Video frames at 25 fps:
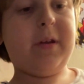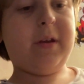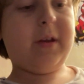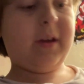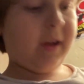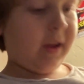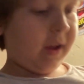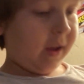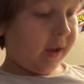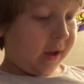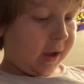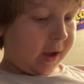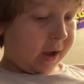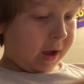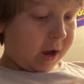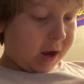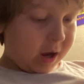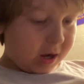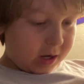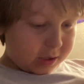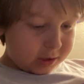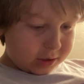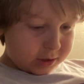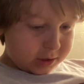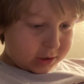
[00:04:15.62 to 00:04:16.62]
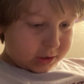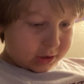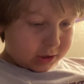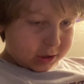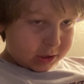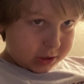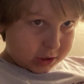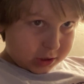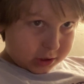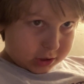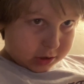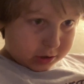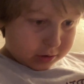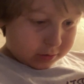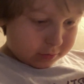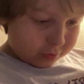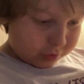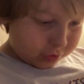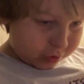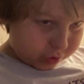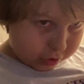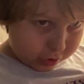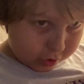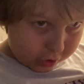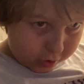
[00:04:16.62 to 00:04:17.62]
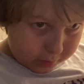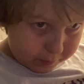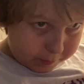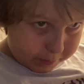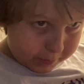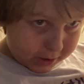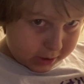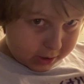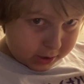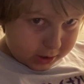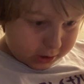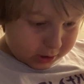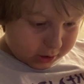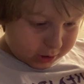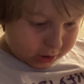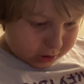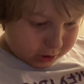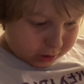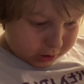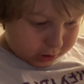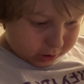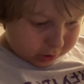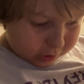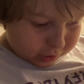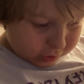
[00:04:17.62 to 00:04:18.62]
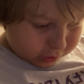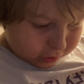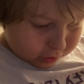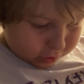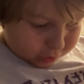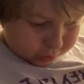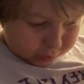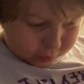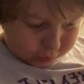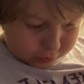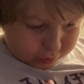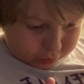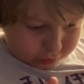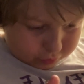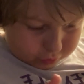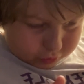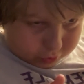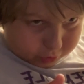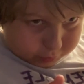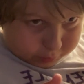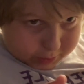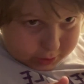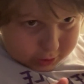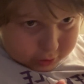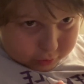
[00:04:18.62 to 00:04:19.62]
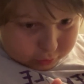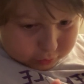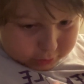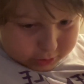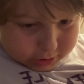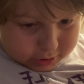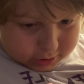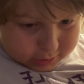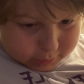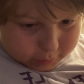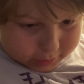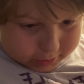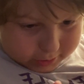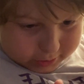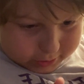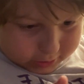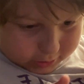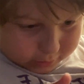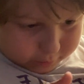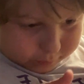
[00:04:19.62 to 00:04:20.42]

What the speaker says: Hey, stop it. You're being crazy right now.